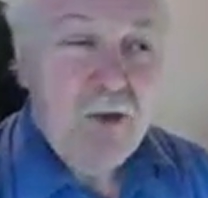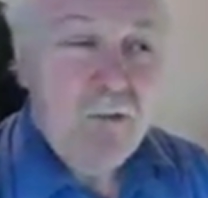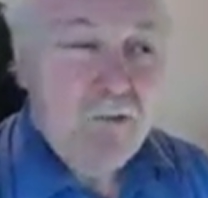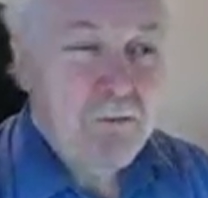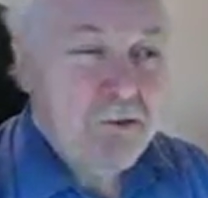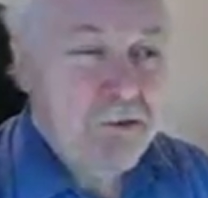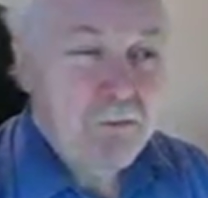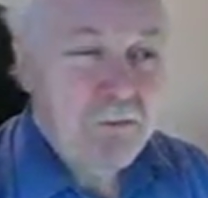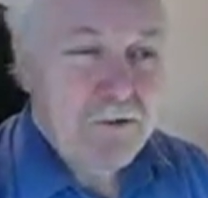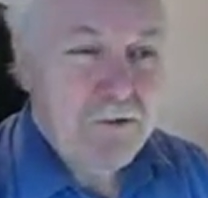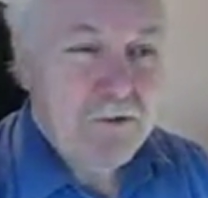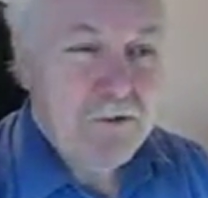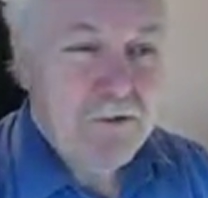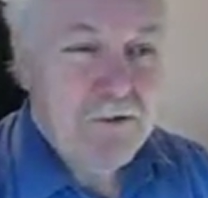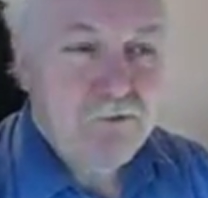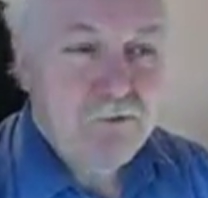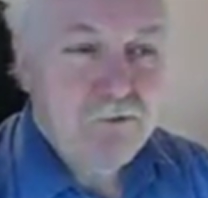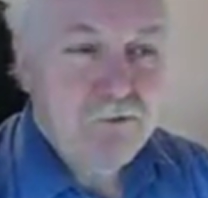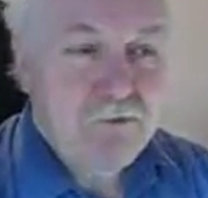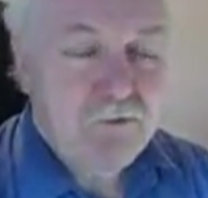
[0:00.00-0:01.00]
Maybe they've
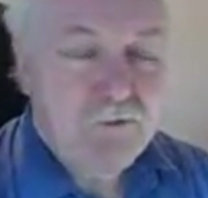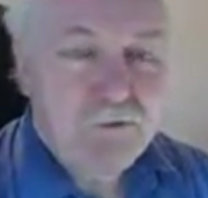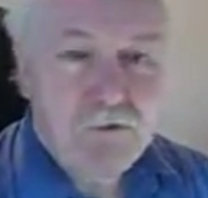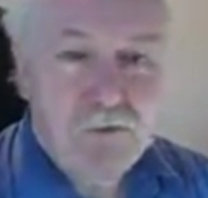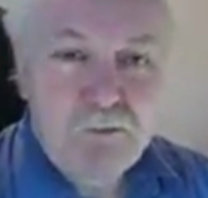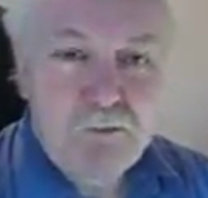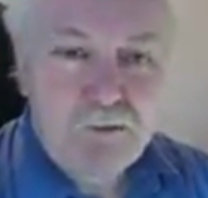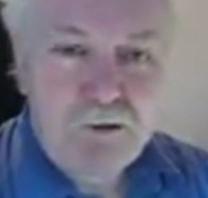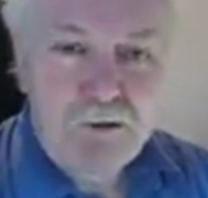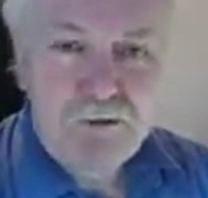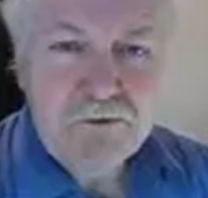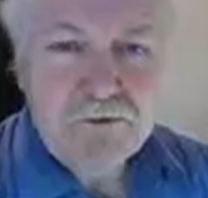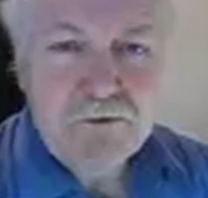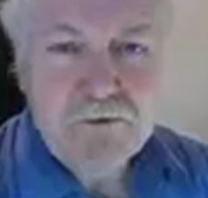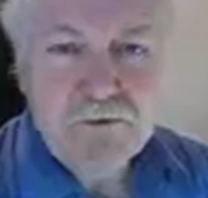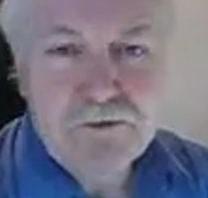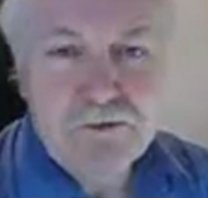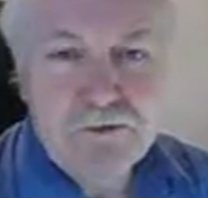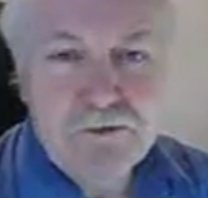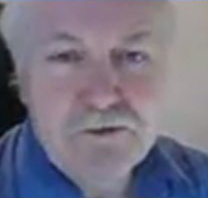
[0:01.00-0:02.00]
even got a few pictures
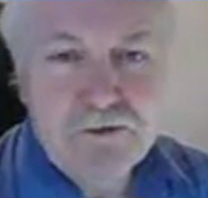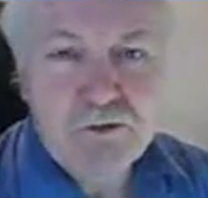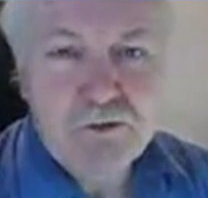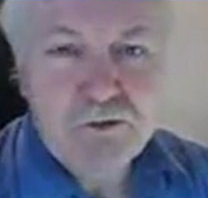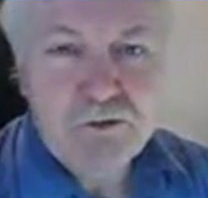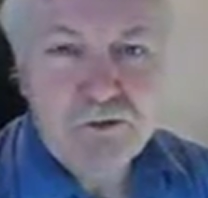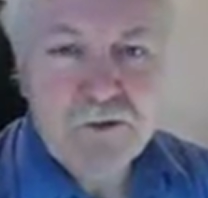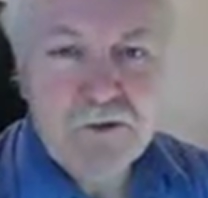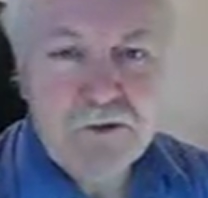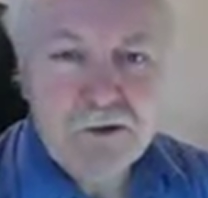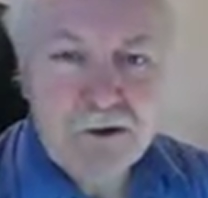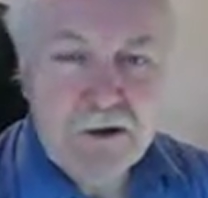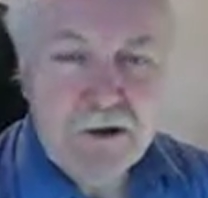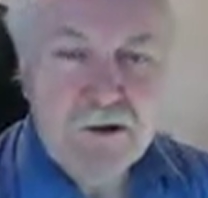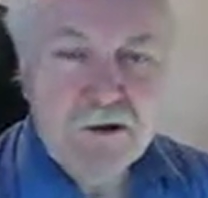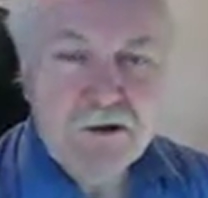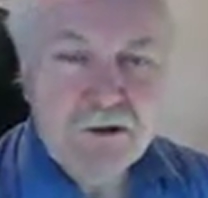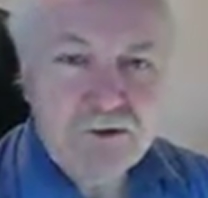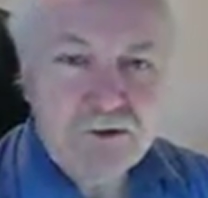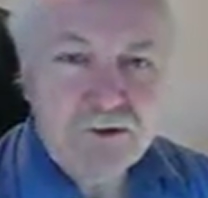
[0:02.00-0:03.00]
that they took that they'd
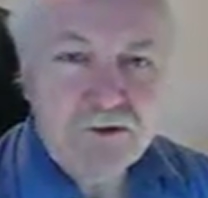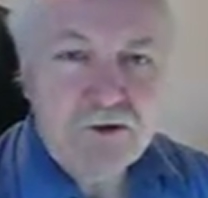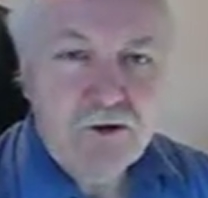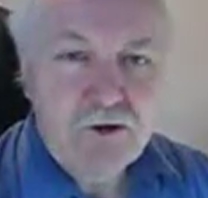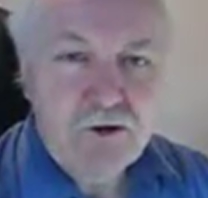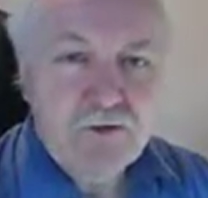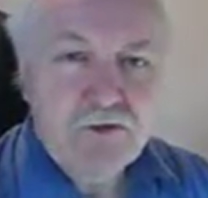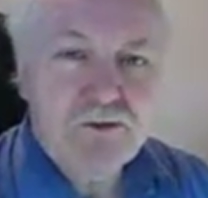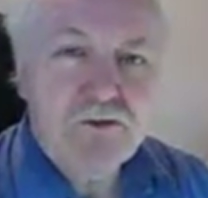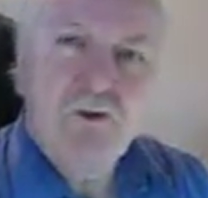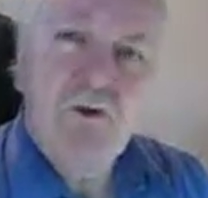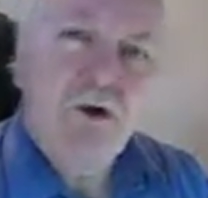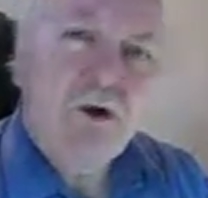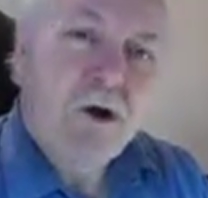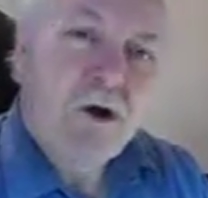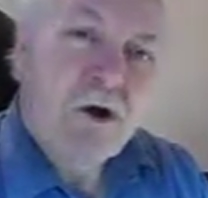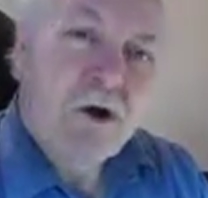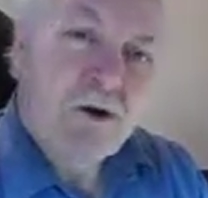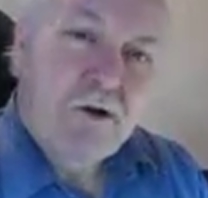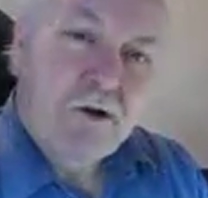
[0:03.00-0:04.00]
like to share, so
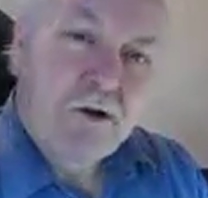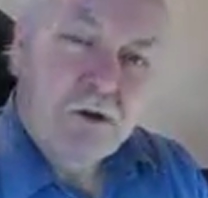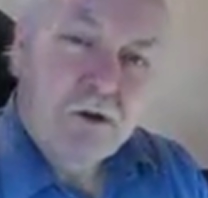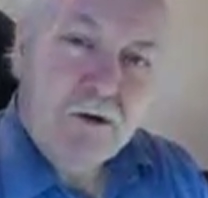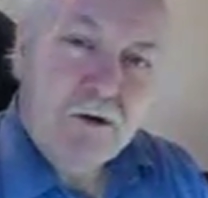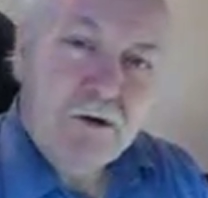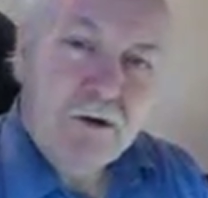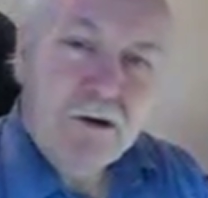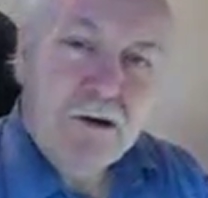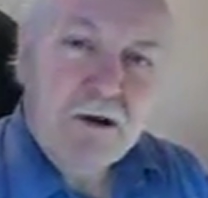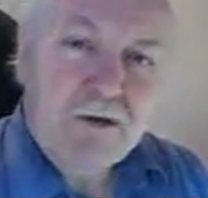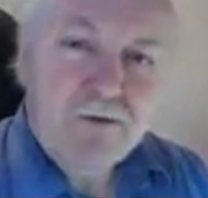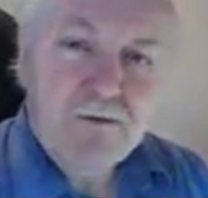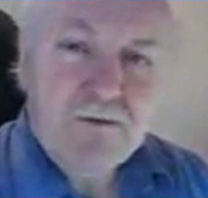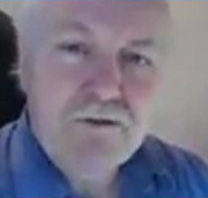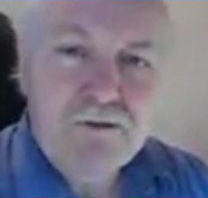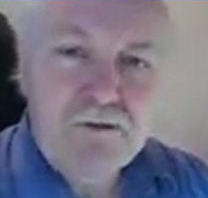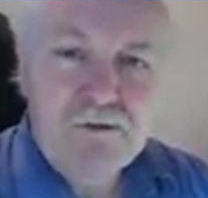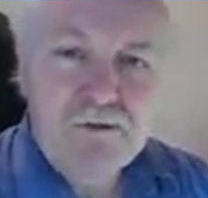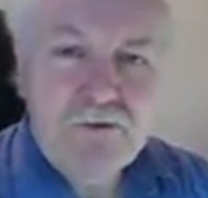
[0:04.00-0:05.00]
you can
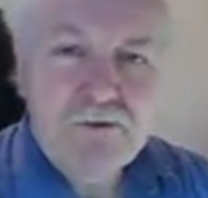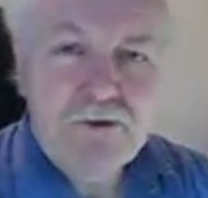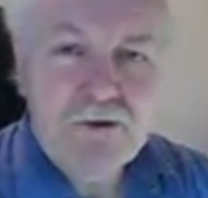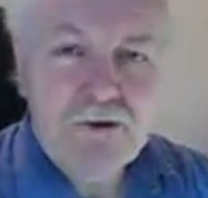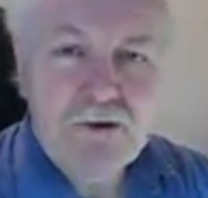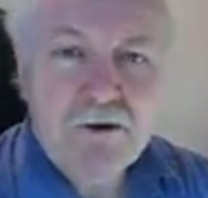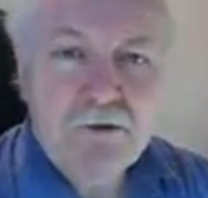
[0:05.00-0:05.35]
attach these